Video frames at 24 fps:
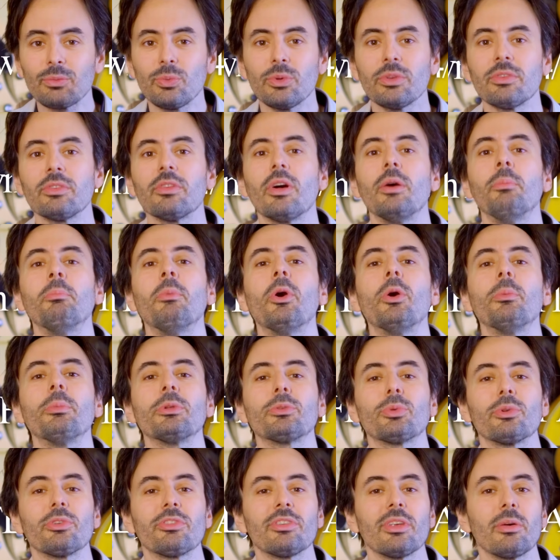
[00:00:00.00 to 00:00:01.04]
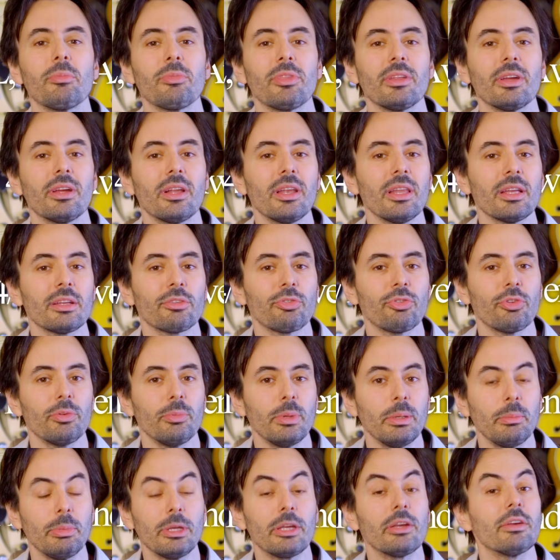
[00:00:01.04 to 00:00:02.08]
was a moment where something clicked for
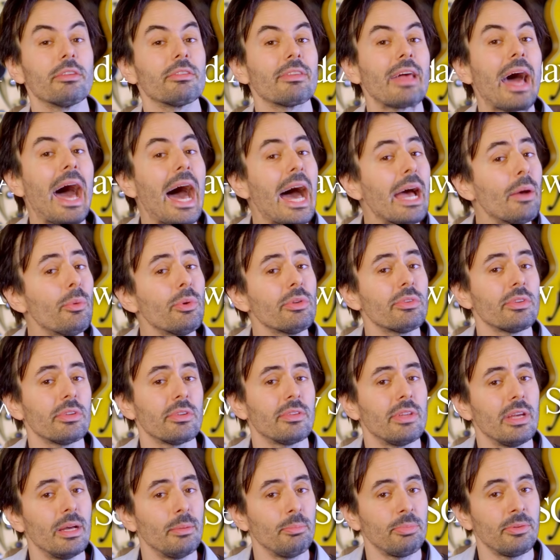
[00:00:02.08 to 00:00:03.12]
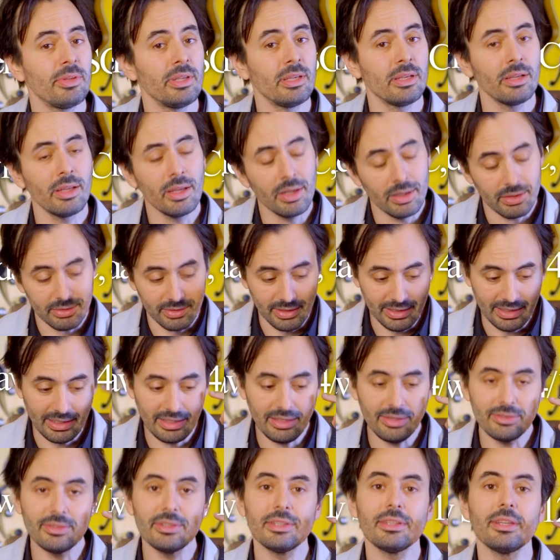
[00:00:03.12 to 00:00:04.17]
me, because I was attempting to
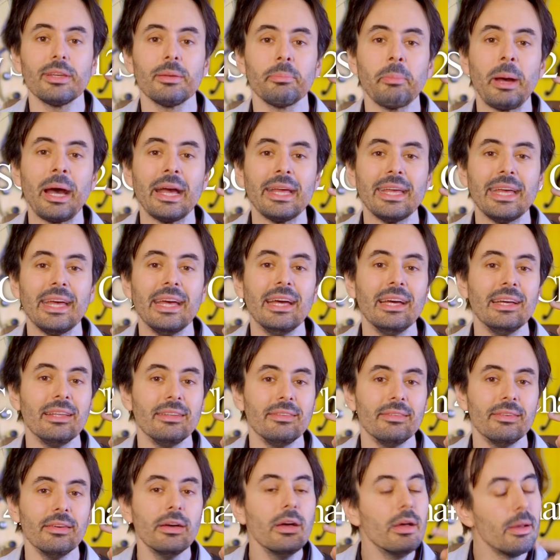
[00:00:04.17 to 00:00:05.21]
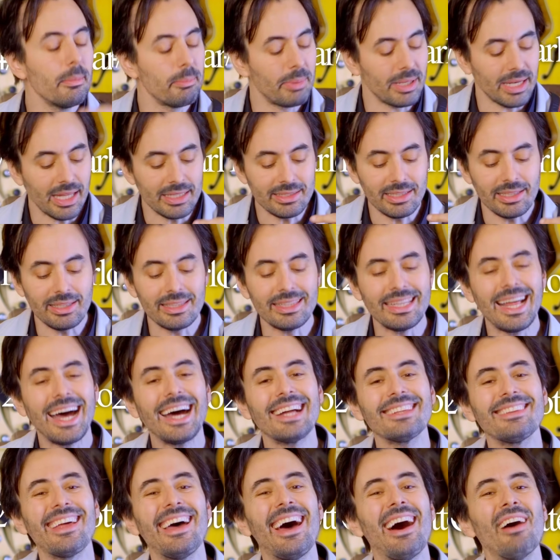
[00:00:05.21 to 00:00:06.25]
hear it in my head, but I did
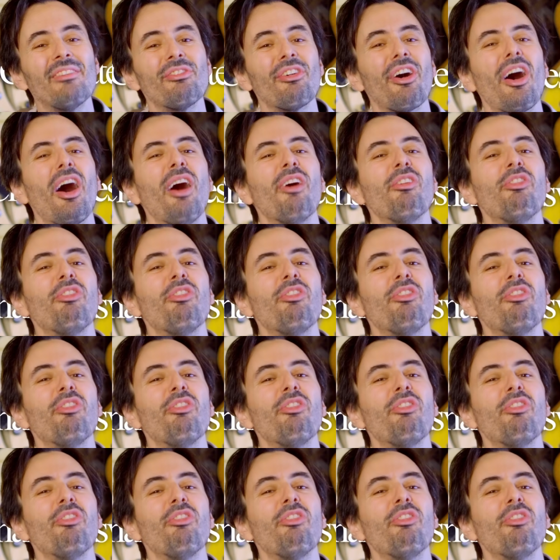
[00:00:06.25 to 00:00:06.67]
not have a